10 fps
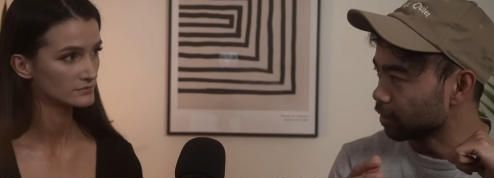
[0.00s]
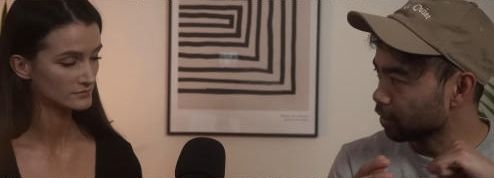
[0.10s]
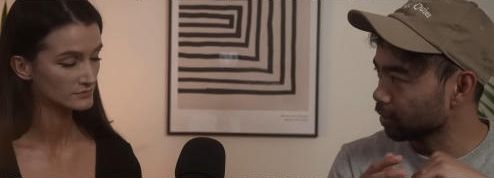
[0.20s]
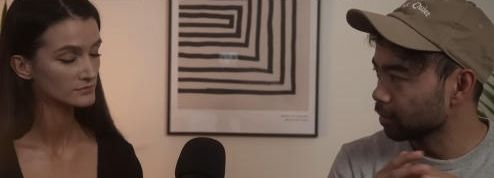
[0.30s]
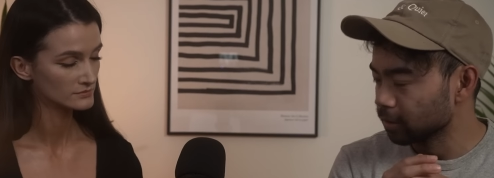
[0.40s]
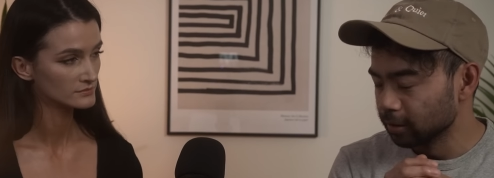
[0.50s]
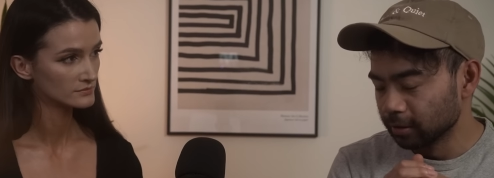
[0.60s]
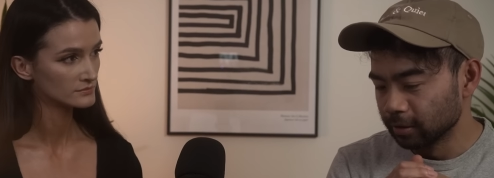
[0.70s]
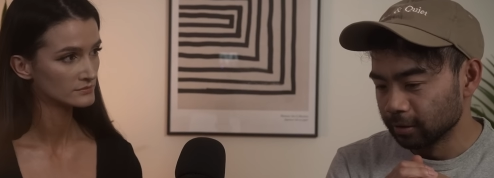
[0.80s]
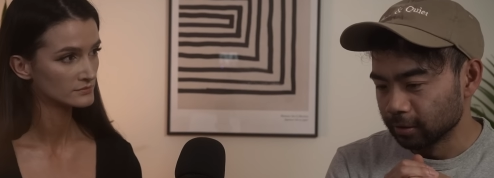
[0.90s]
Speaker 1: to be there,
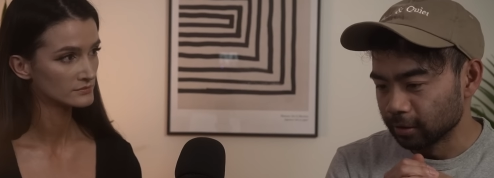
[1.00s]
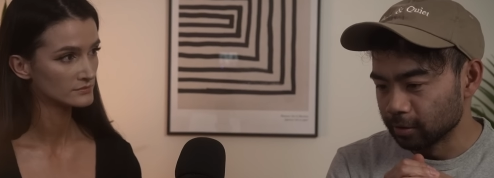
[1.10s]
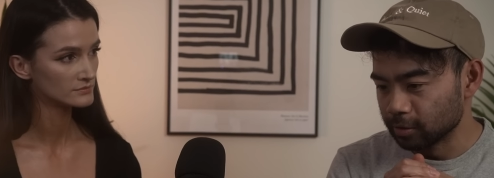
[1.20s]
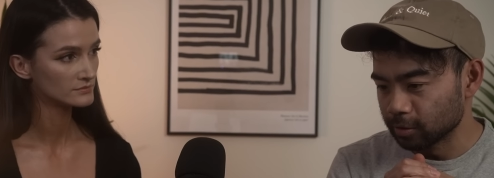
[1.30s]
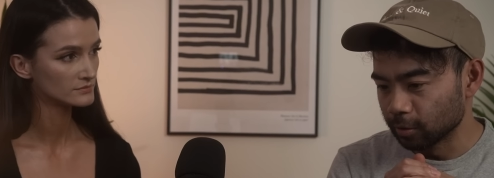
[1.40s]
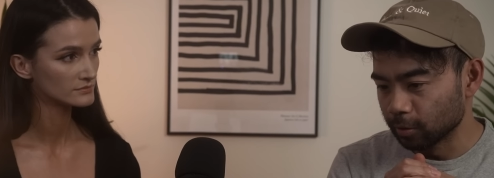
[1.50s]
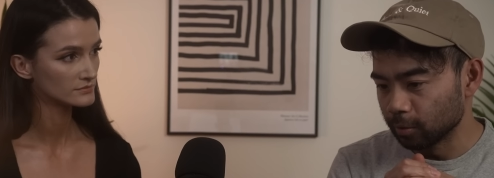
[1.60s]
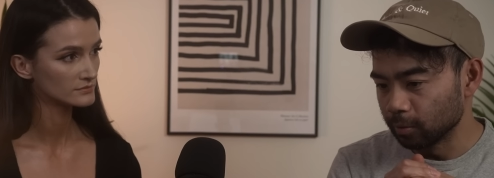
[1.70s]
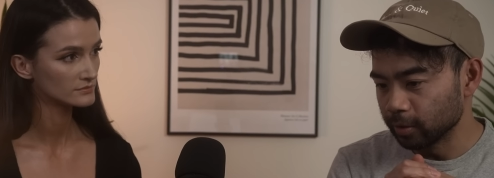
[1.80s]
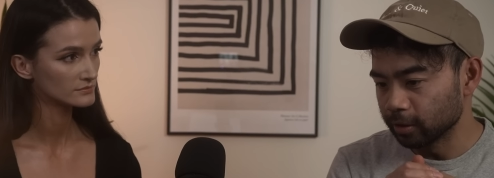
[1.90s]
and
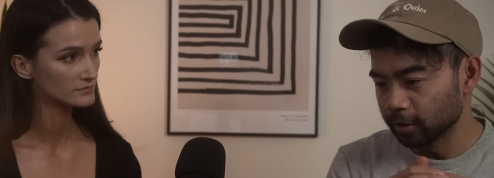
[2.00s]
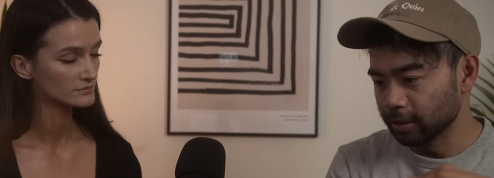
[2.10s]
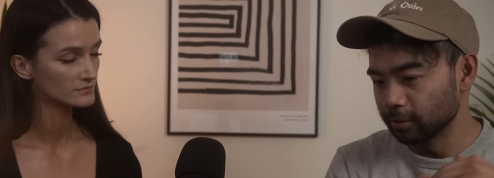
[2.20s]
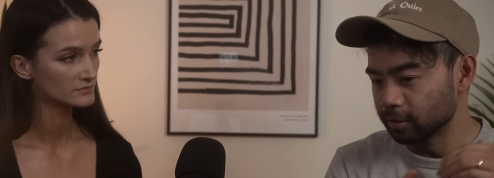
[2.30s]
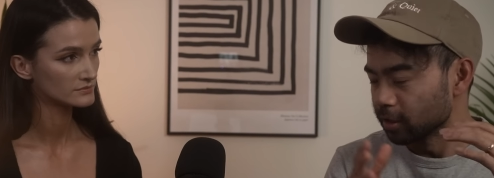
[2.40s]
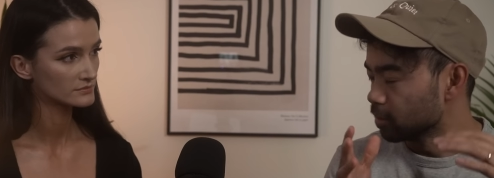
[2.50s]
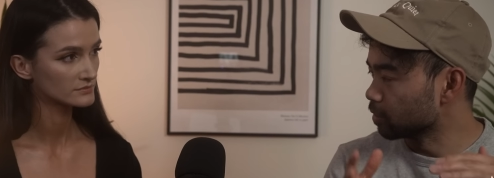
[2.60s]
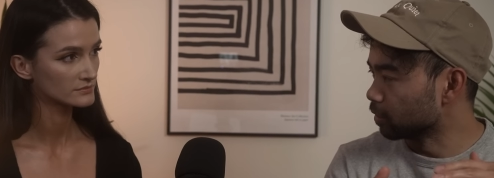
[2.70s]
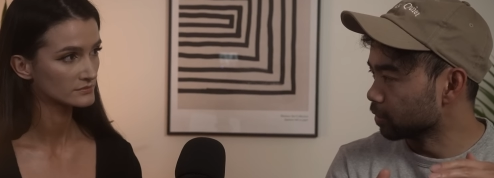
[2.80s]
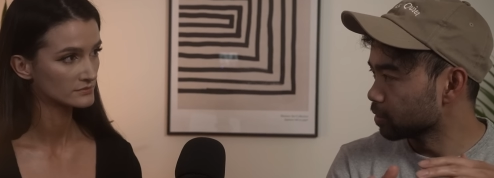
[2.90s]
so he cut it down to
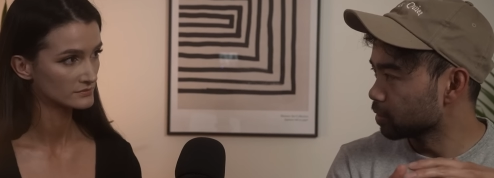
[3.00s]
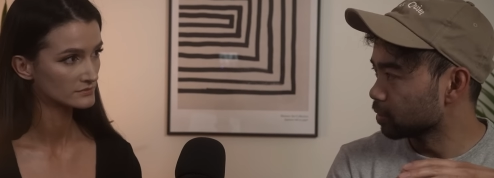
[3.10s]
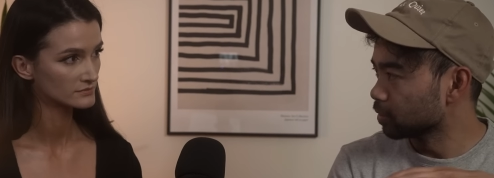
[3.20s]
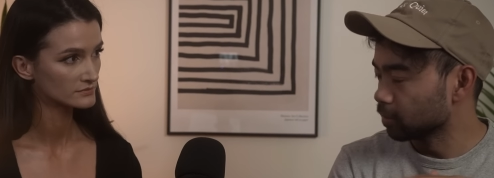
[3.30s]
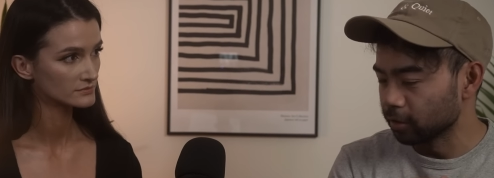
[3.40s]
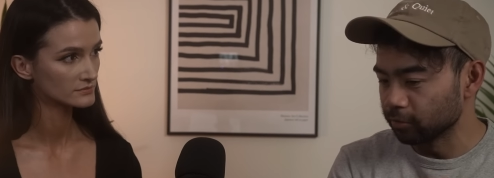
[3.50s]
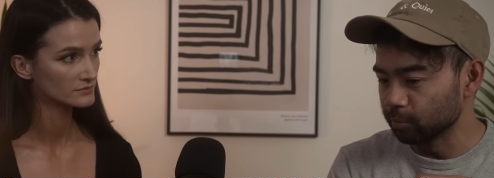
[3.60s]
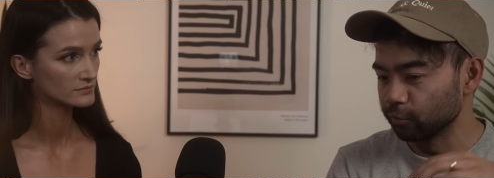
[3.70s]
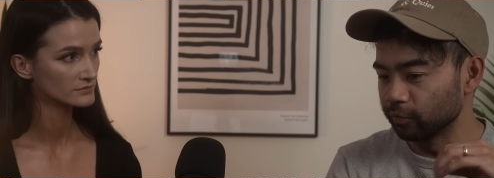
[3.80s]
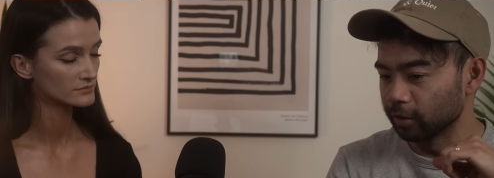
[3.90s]
ten songs and
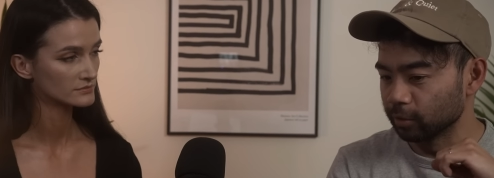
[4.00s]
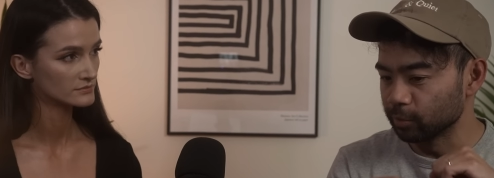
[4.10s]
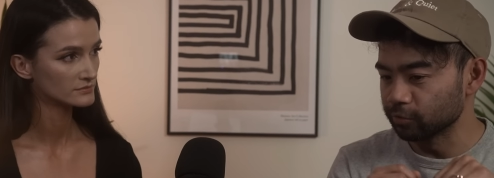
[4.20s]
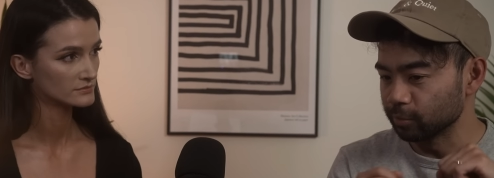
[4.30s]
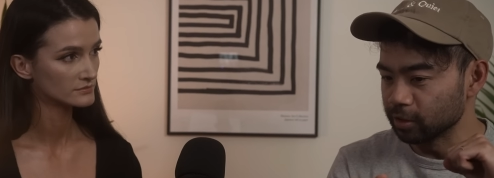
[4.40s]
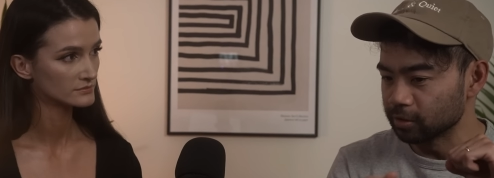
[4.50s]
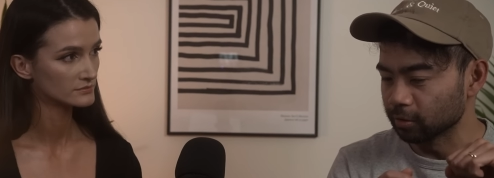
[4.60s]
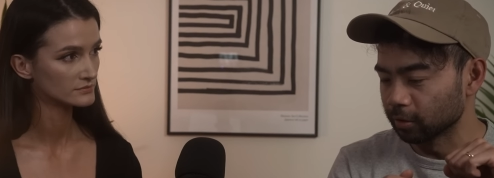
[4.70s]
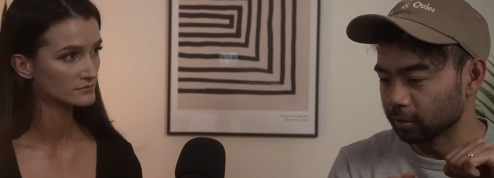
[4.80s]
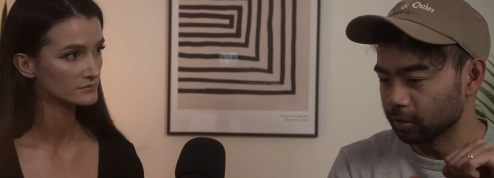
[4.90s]
removed elements from each
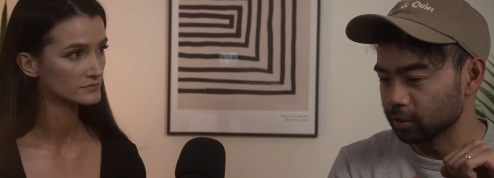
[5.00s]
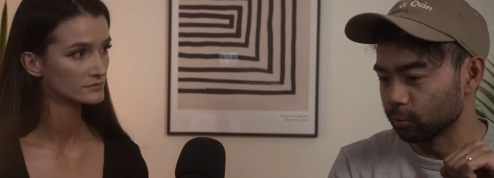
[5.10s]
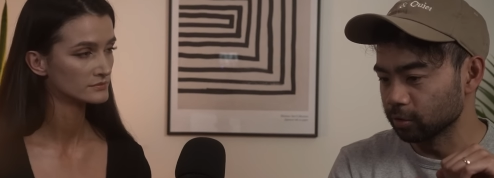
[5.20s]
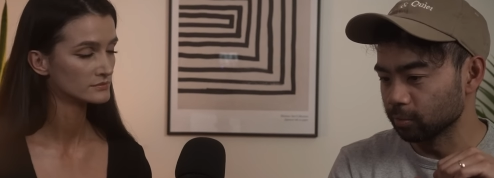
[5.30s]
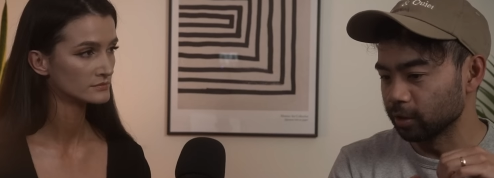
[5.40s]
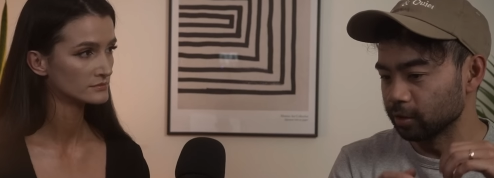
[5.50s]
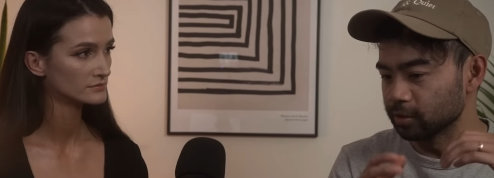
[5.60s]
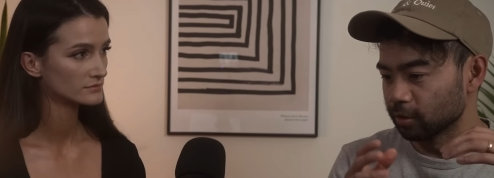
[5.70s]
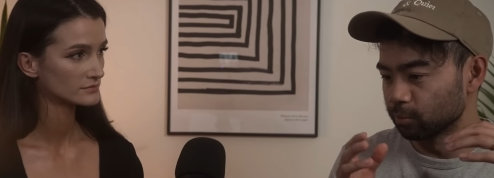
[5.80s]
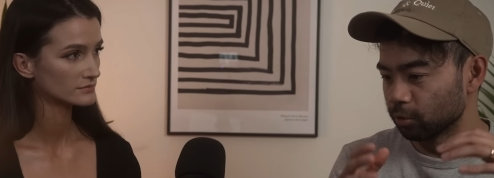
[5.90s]
song because he wanted to
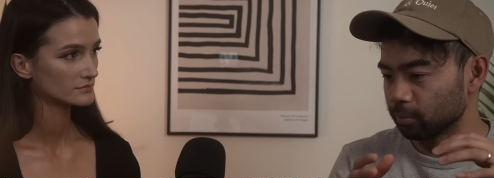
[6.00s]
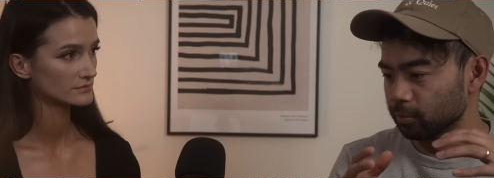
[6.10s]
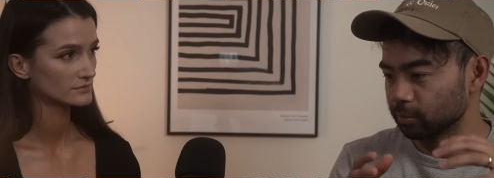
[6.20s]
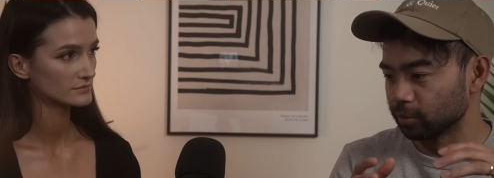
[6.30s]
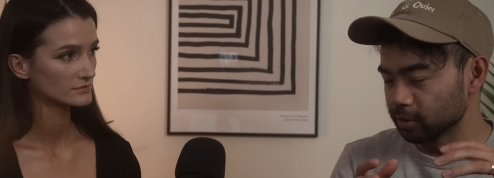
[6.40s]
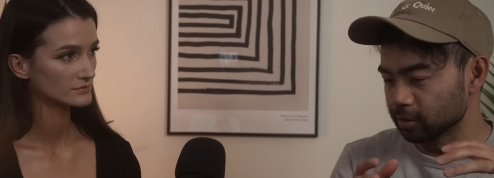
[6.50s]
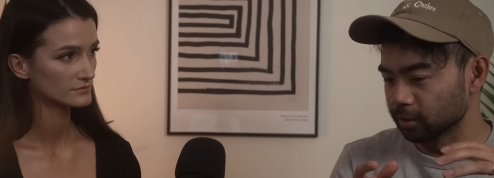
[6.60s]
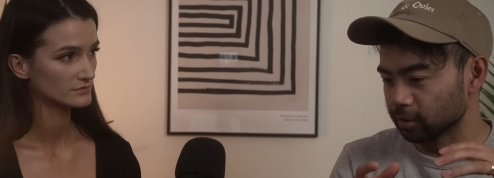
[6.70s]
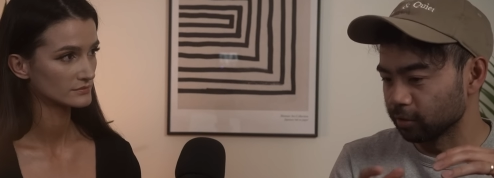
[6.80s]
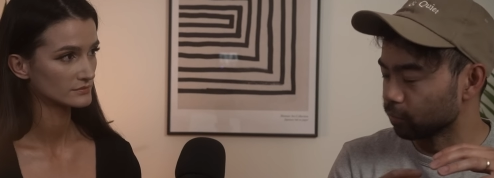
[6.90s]
make it sound more
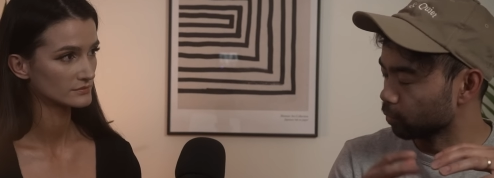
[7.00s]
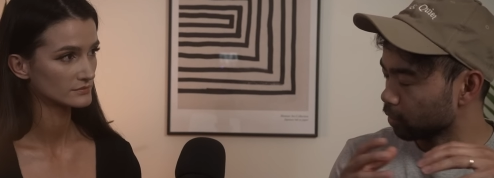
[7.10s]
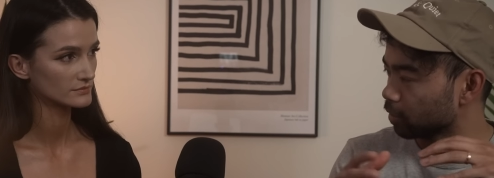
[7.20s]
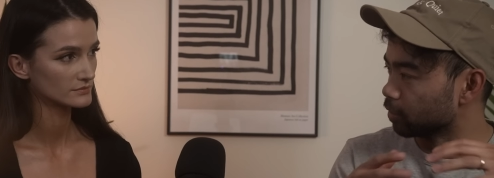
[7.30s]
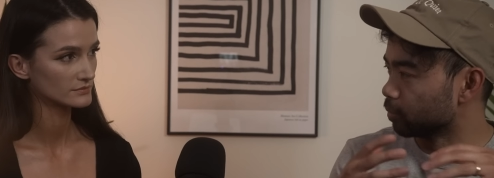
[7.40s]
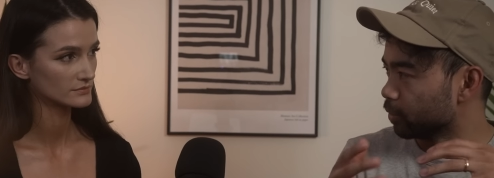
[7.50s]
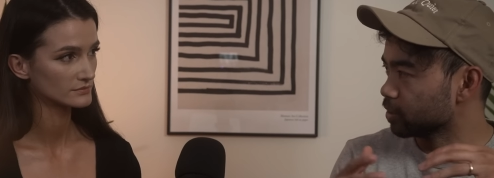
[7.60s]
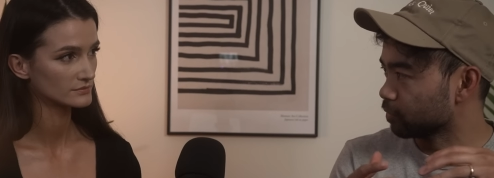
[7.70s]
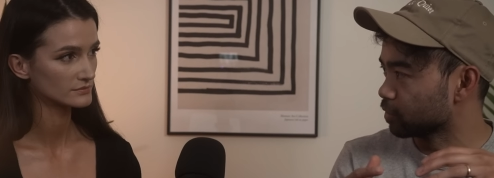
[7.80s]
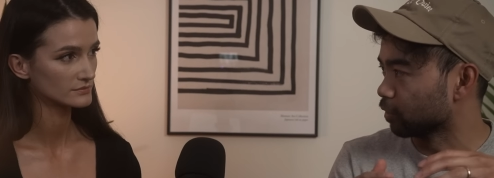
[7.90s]
minimalistic, even with all the
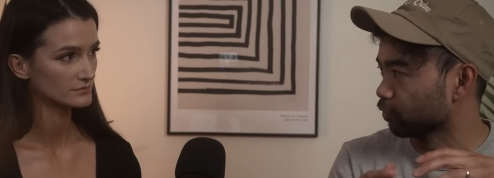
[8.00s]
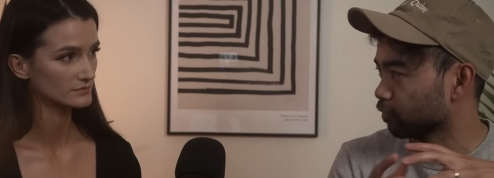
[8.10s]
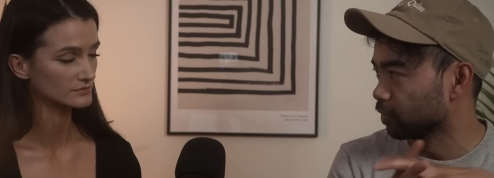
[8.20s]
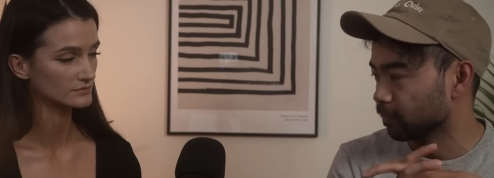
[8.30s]
abrasive stuff.